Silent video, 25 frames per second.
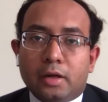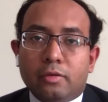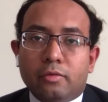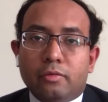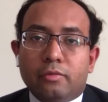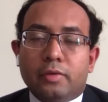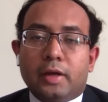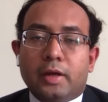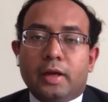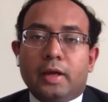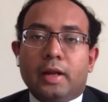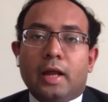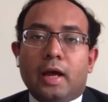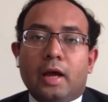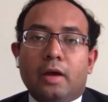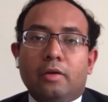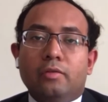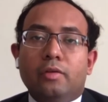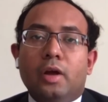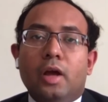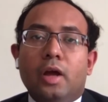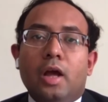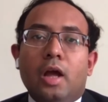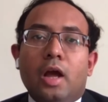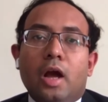we can have
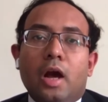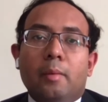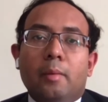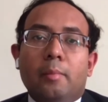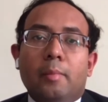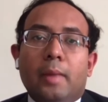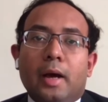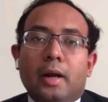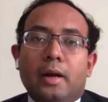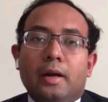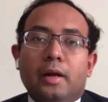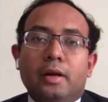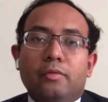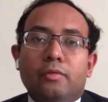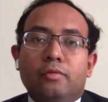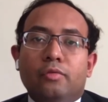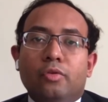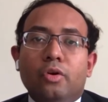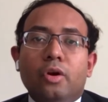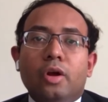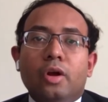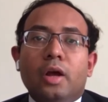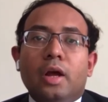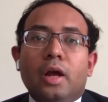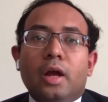a market for
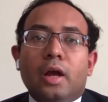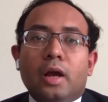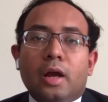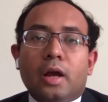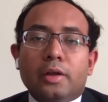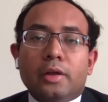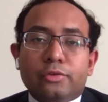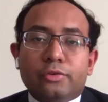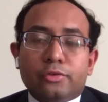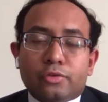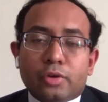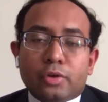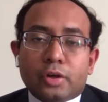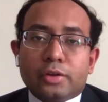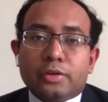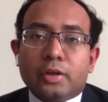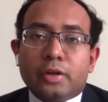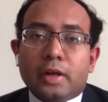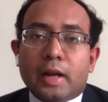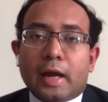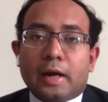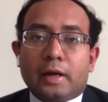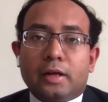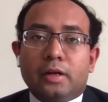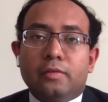construction
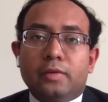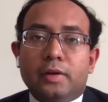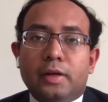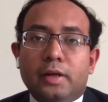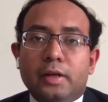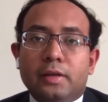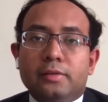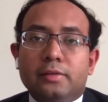activities.